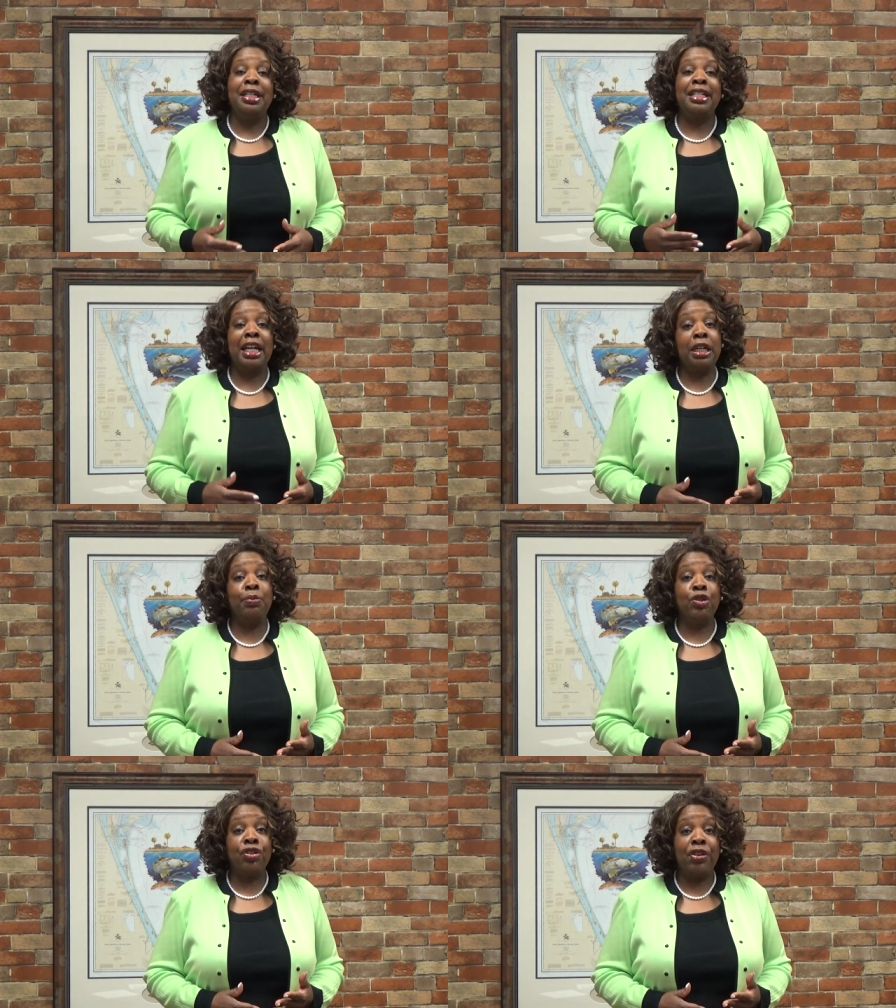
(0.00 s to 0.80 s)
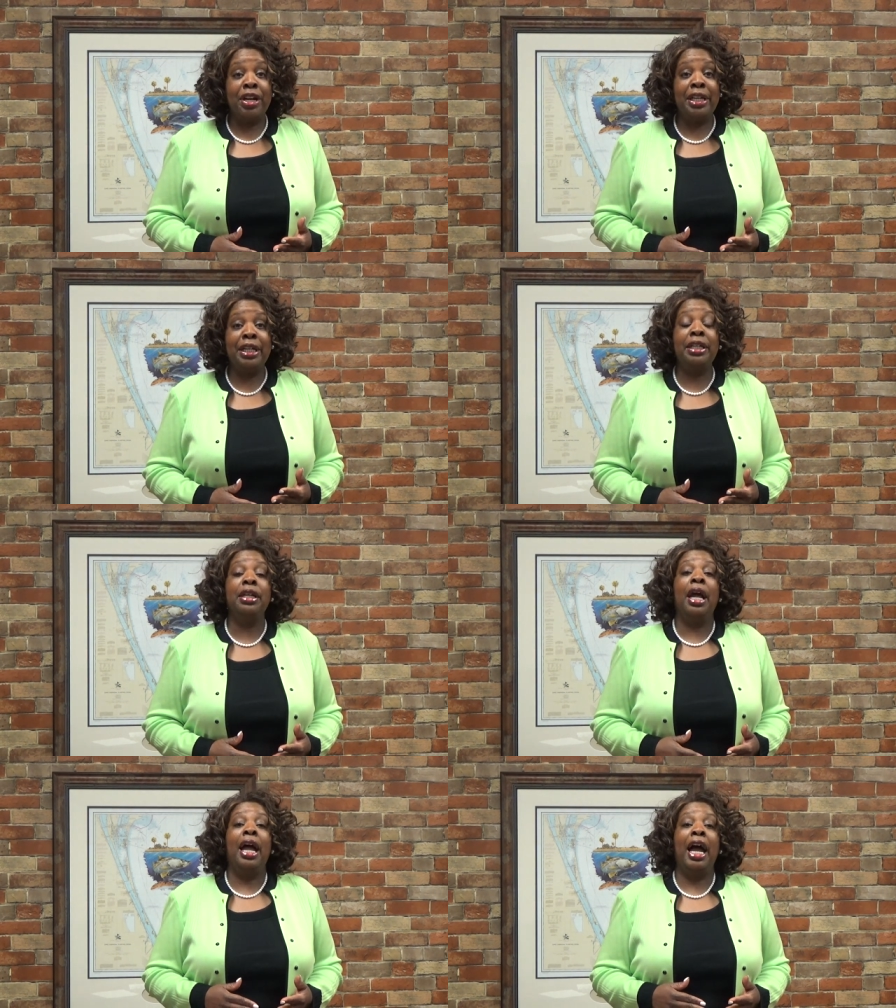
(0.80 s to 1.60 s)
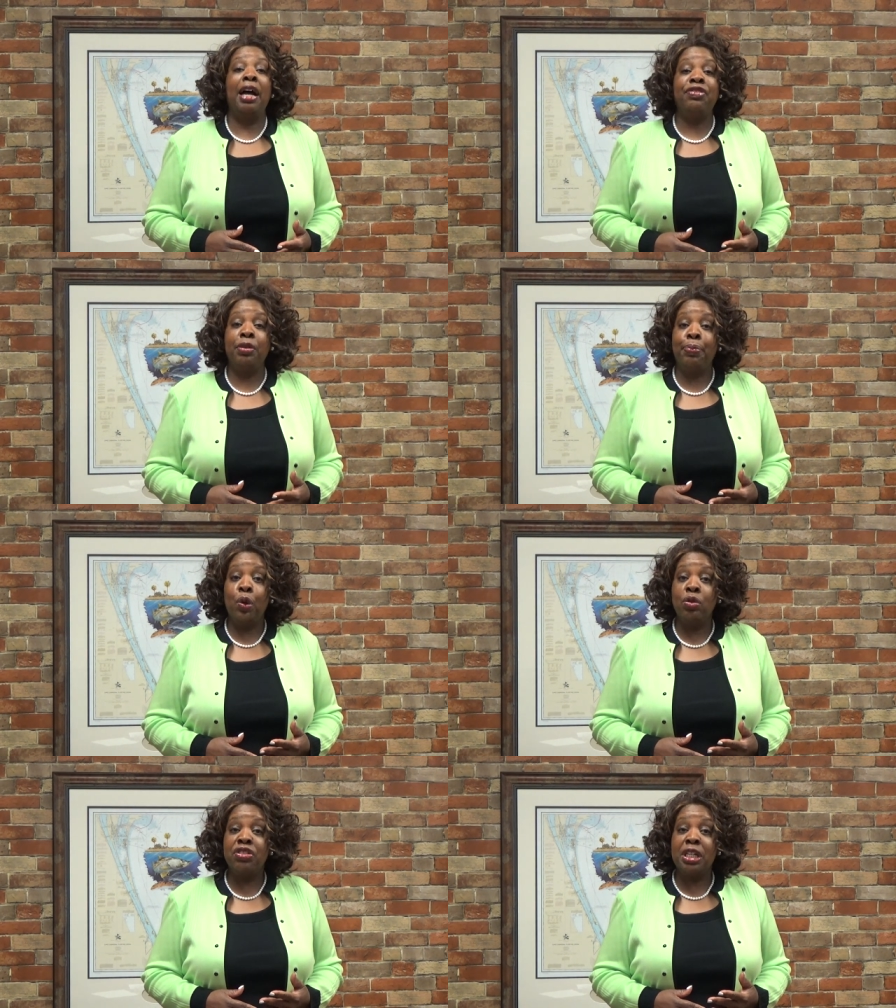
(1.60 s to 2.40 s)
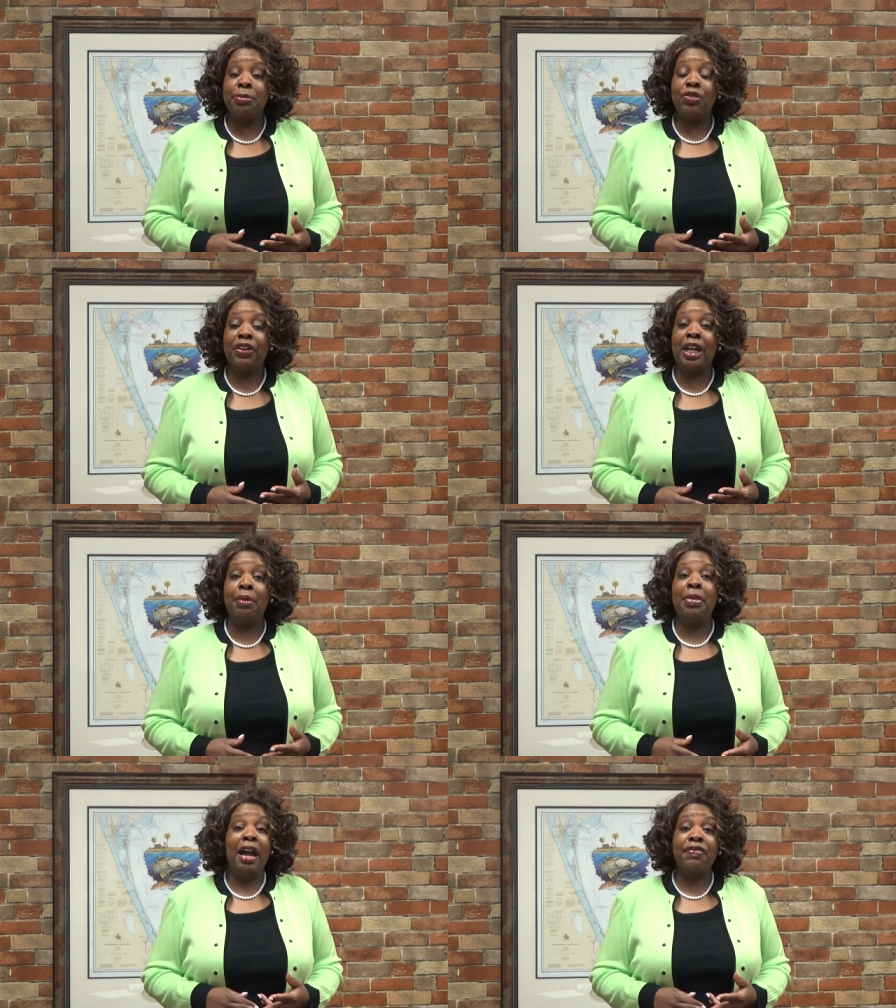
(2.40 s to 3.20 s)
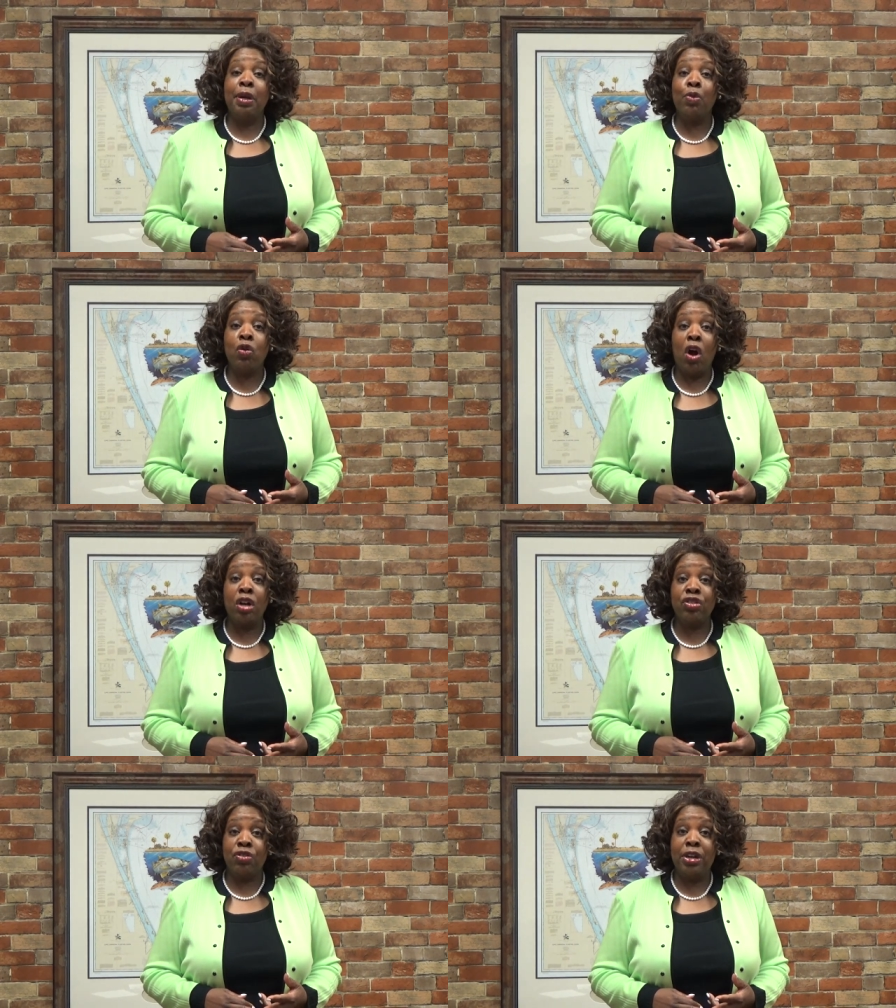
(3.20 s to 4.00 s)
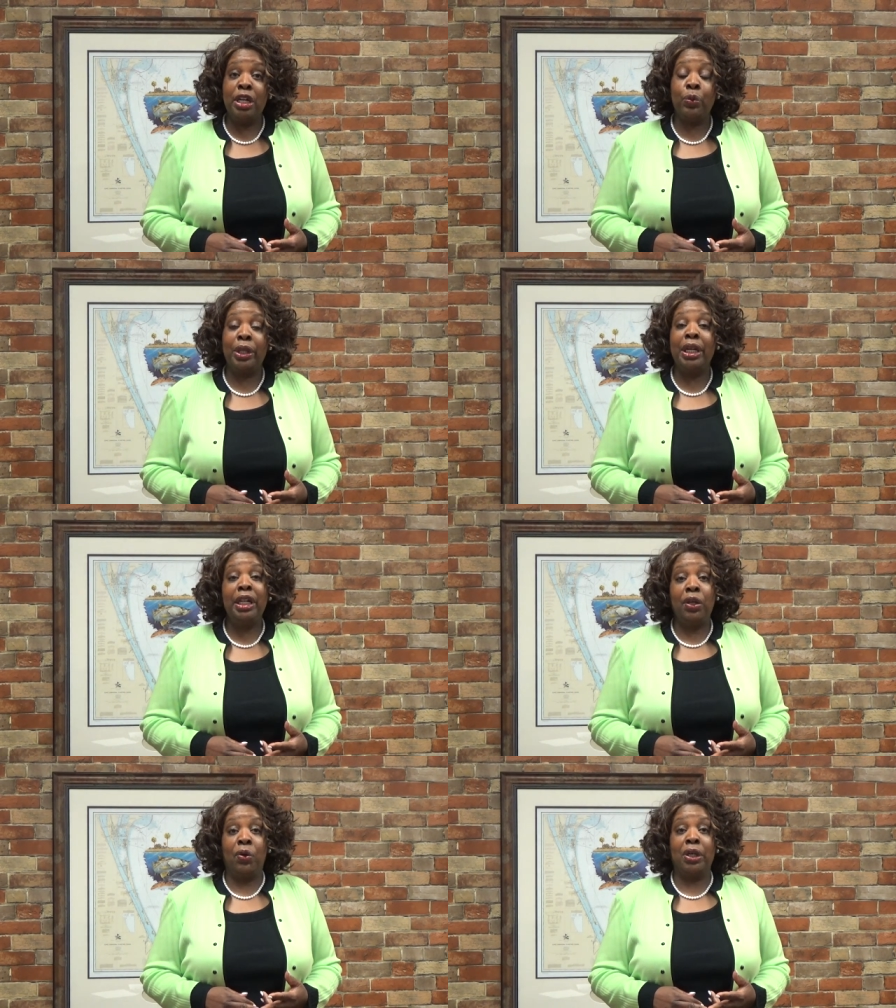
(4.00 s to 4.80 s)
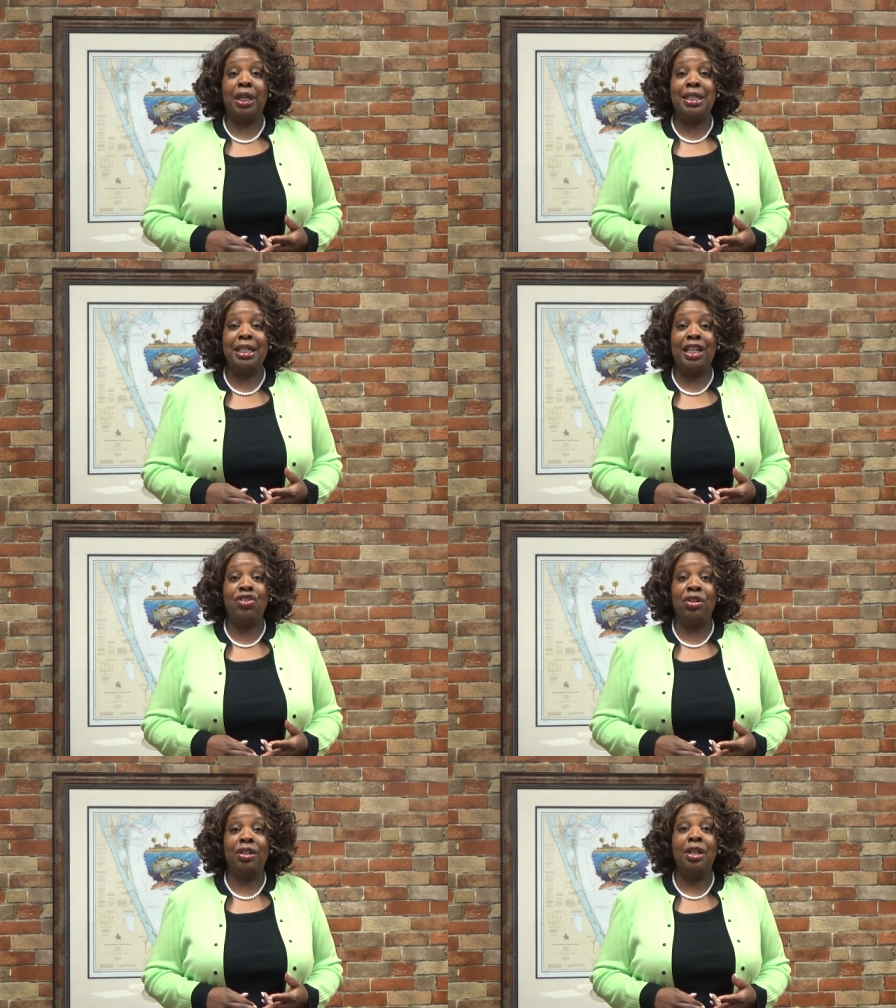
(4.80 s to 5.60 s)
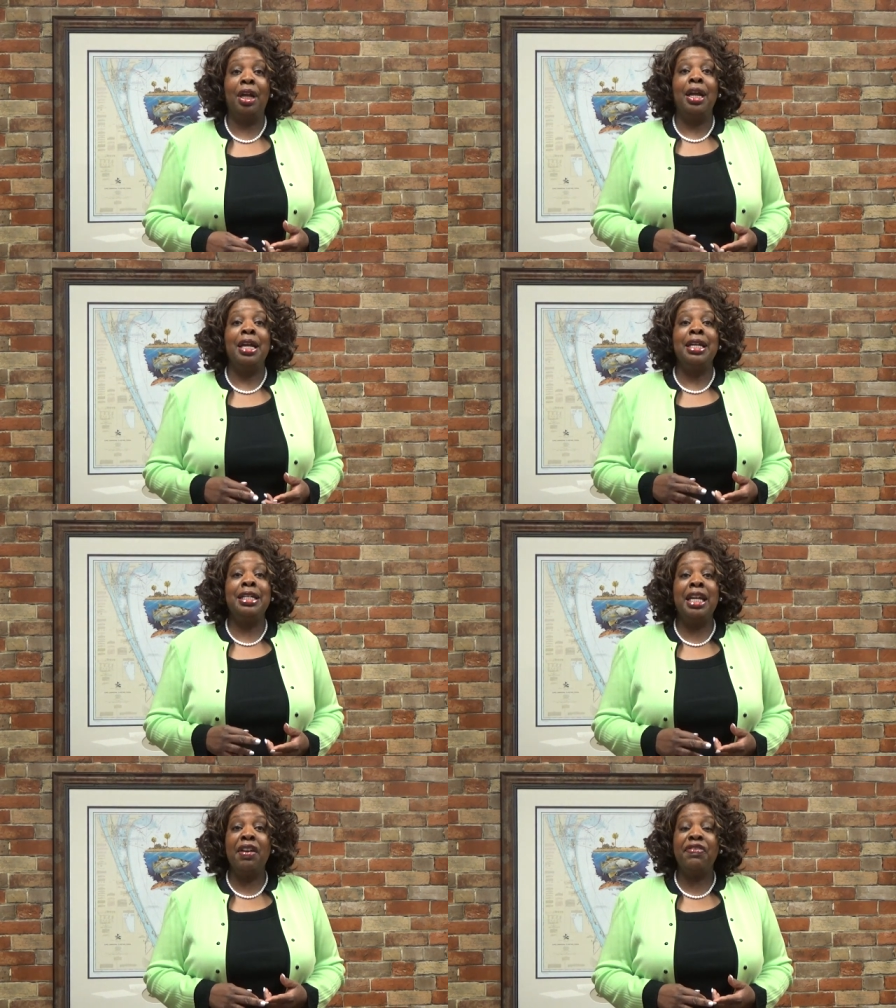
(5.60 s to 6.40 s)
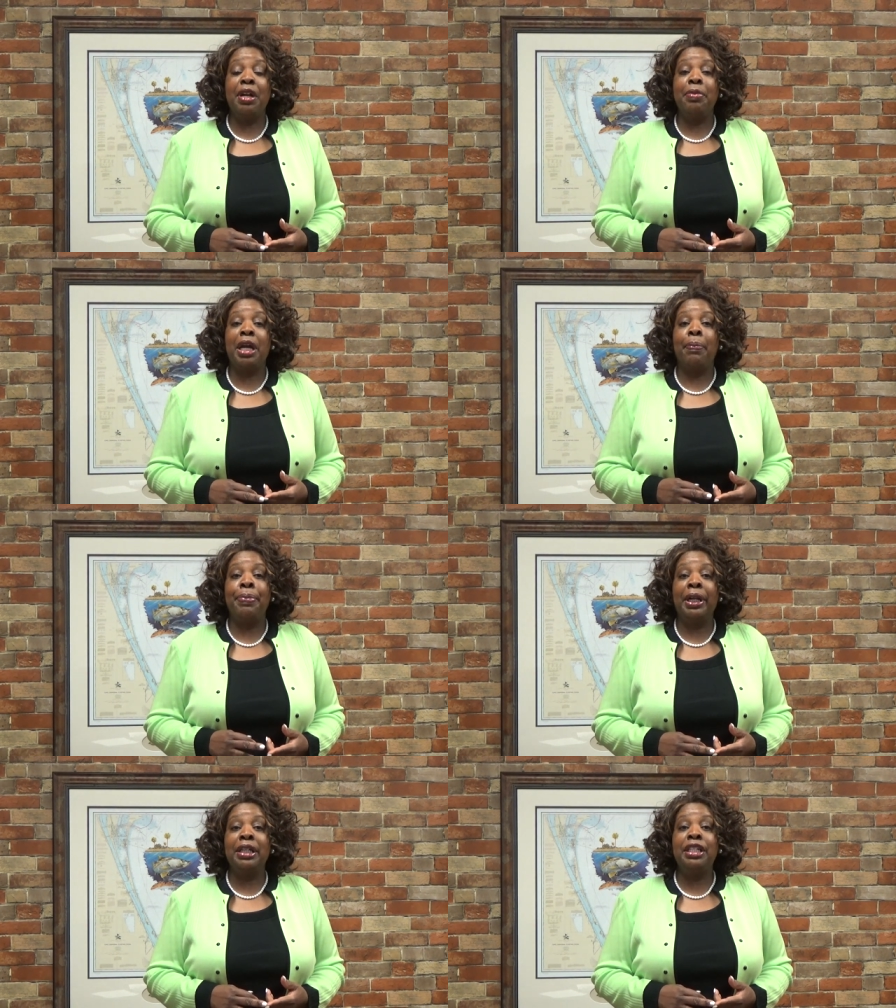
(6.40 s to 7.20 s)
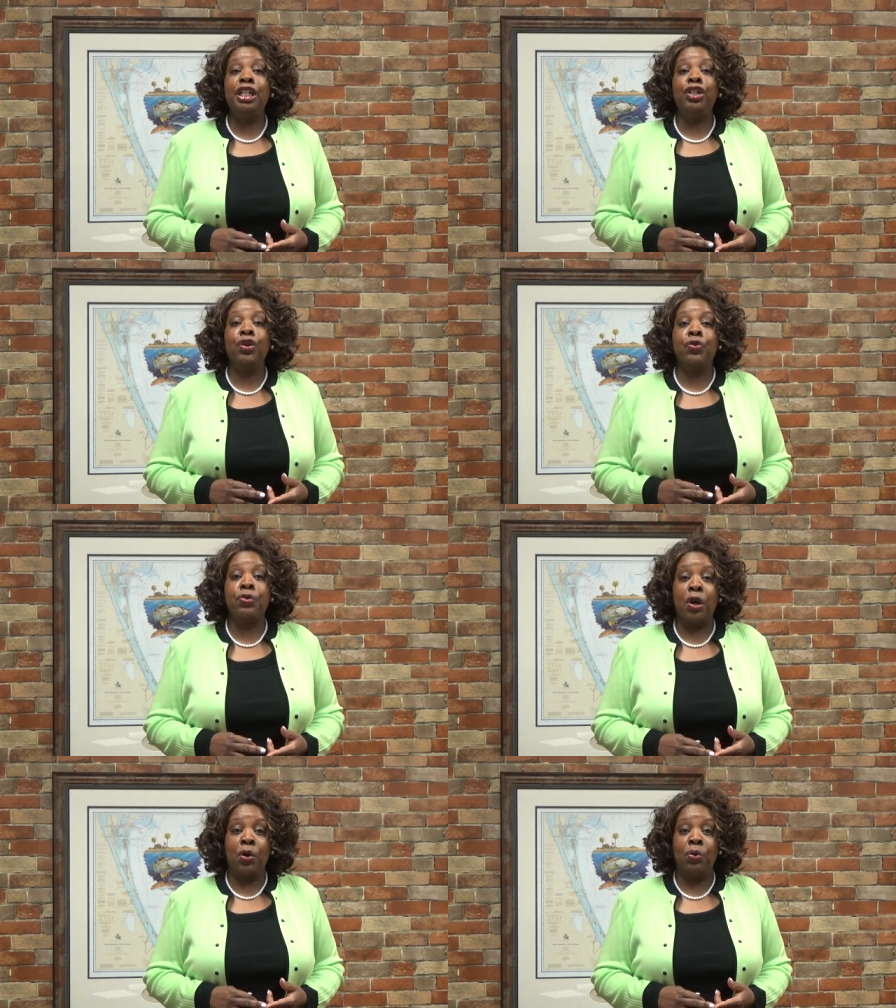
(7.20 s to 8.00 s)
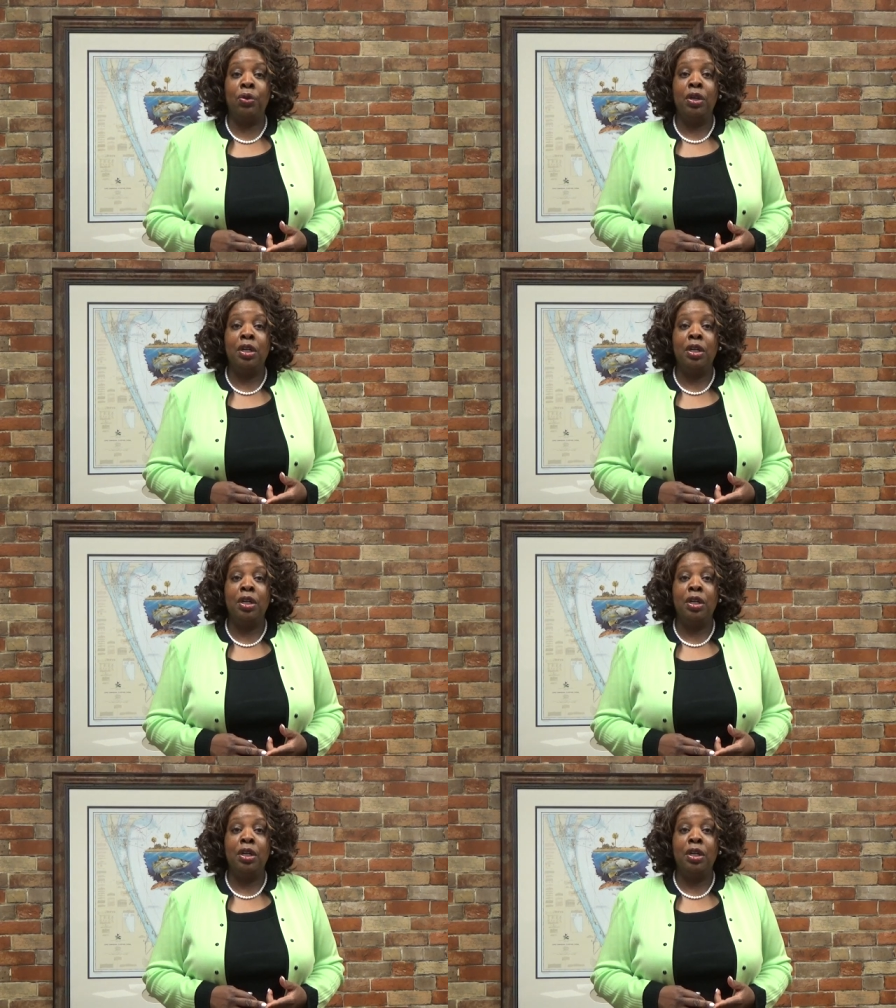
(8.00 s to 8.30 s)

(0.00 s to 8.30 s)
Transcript: Send them to training, have symposiums for them, have them cross train within the organization. Give them the ability to grow